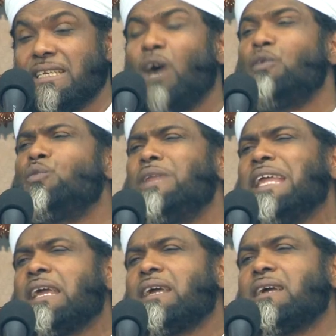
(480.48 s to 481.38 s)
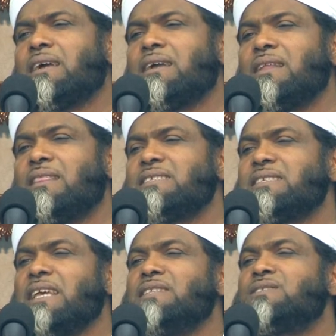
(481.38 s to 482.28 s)
how unique this
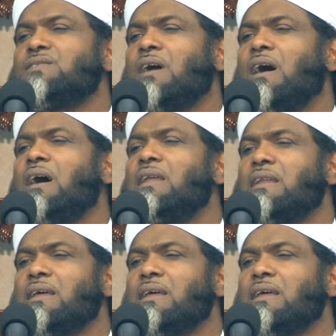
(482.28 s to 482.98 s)
insan